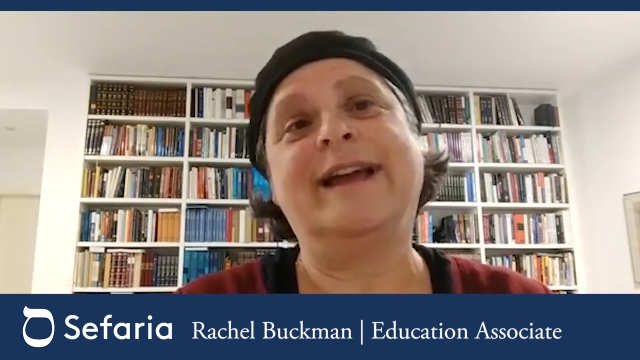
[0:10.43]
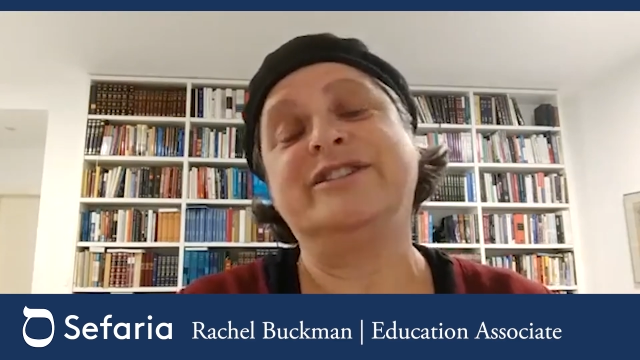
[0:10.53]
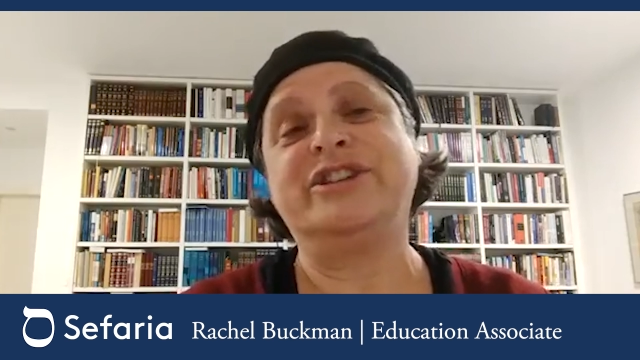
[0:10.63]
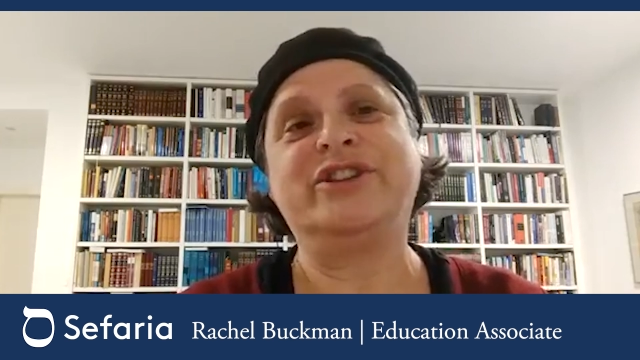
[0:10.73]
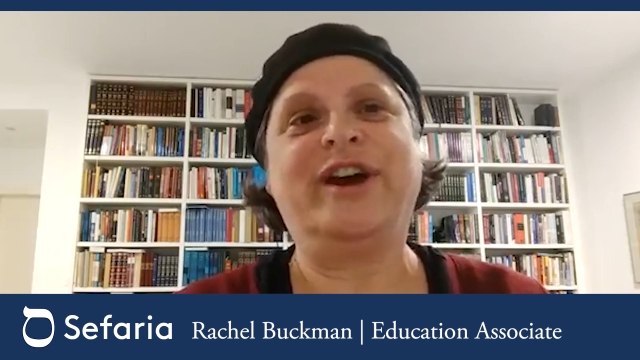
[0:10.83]

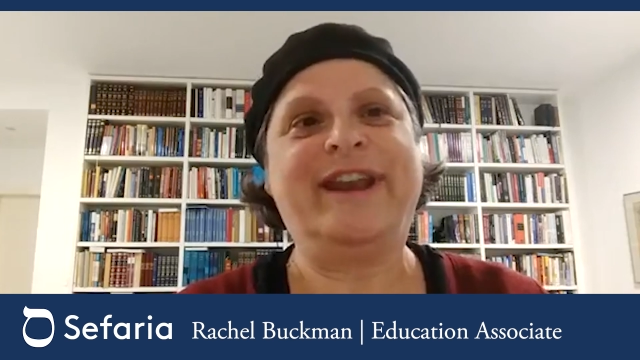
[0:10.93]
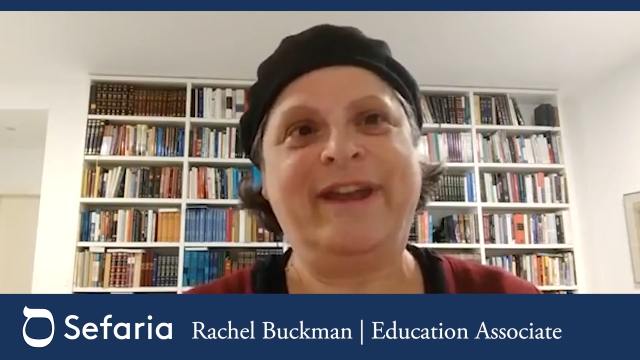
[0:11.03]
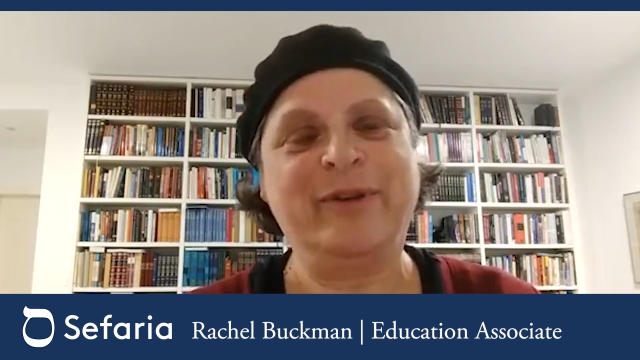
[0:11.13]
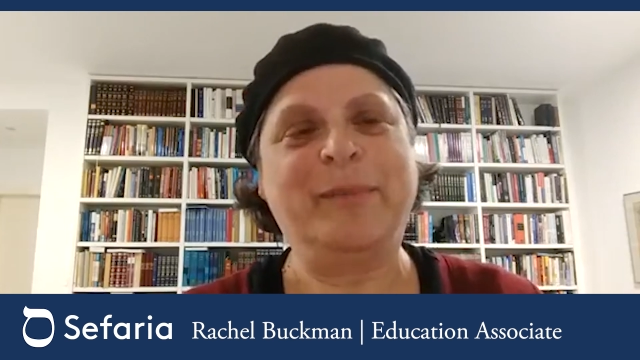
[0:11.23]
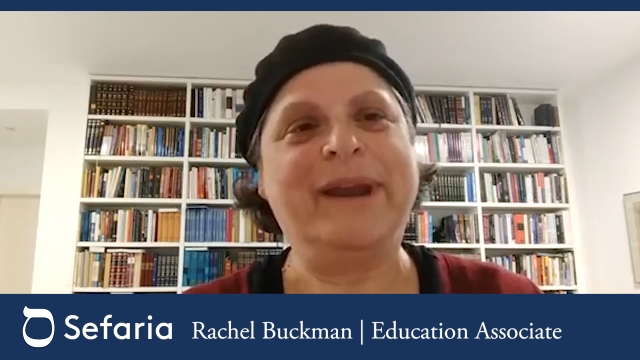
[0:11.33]
as she taught
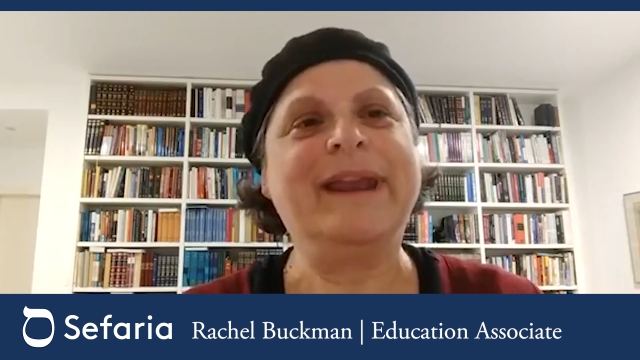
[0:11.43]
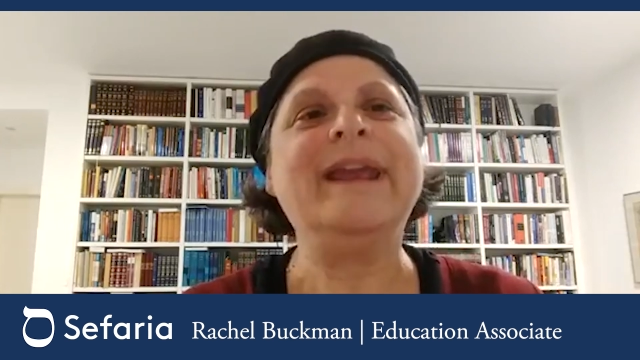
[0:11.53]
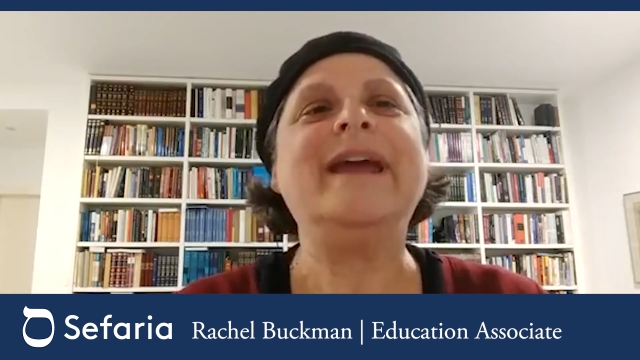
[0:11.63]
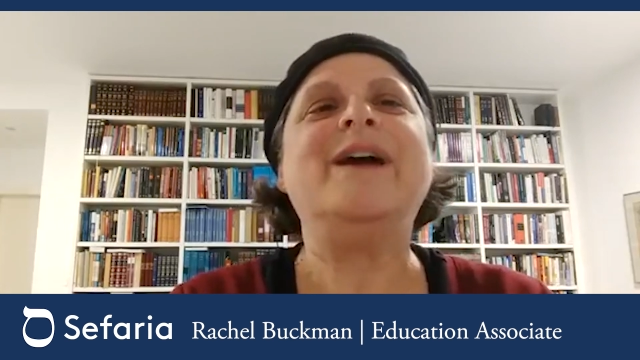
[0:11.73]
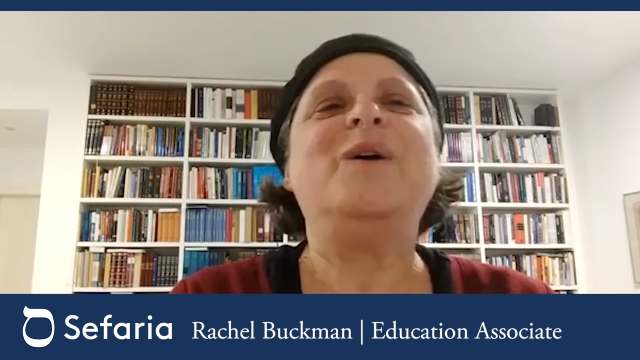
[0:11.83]

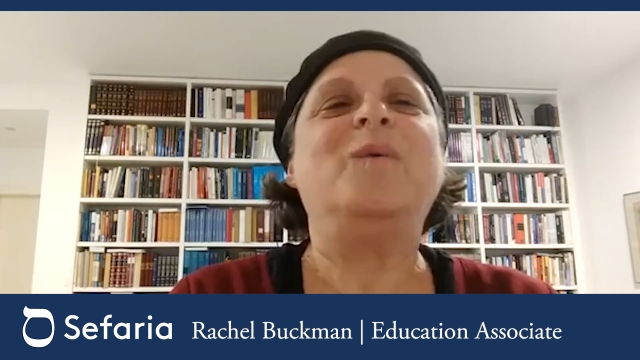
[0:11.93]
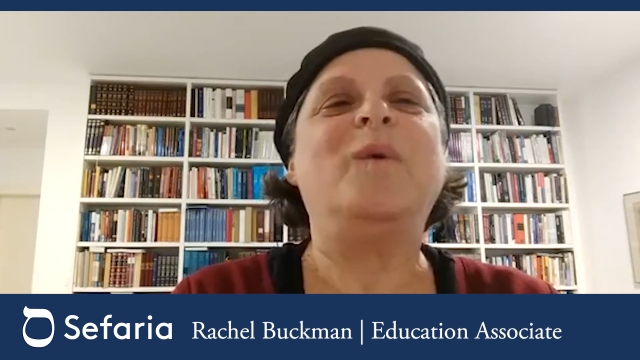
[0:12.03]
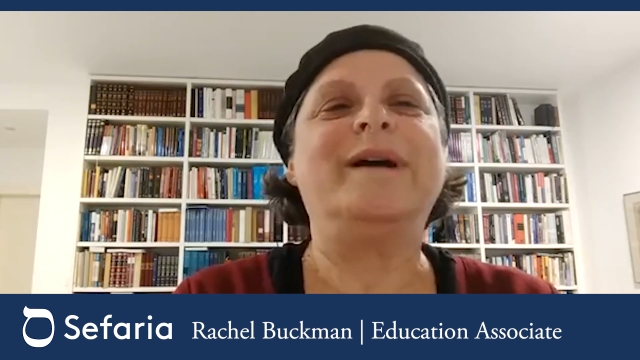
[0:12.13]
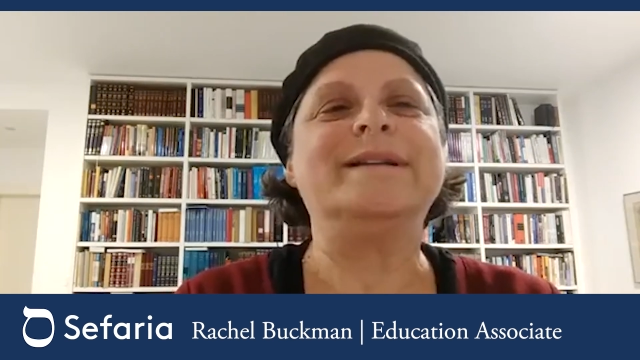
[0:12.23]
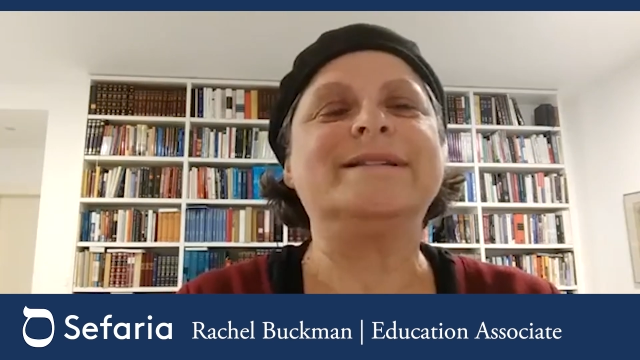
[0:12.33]
everybody,
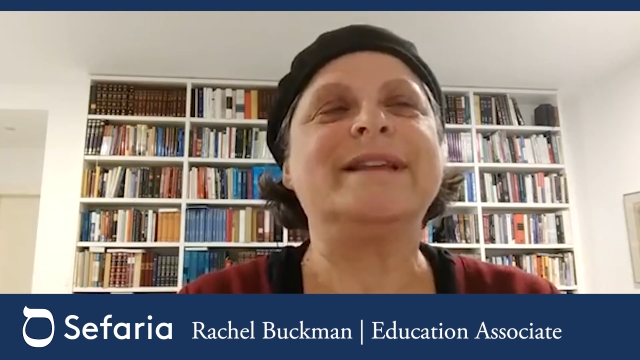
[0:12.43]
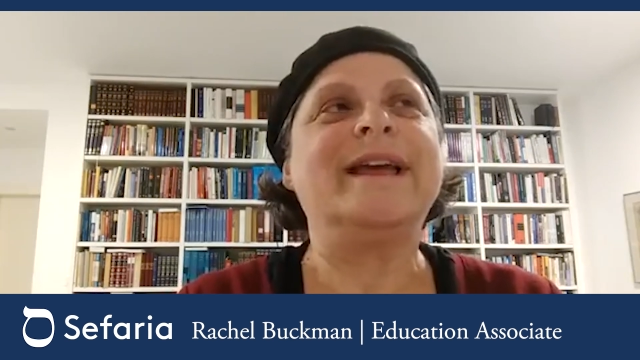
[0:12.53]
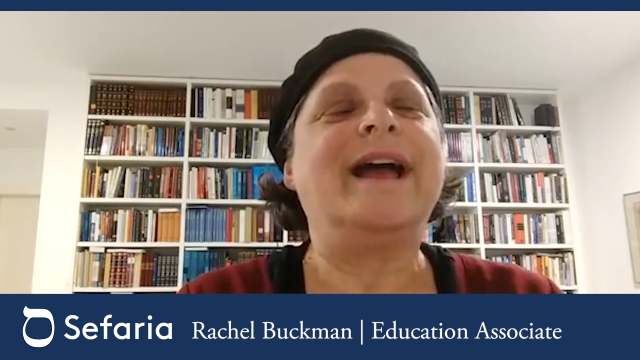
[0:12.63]
was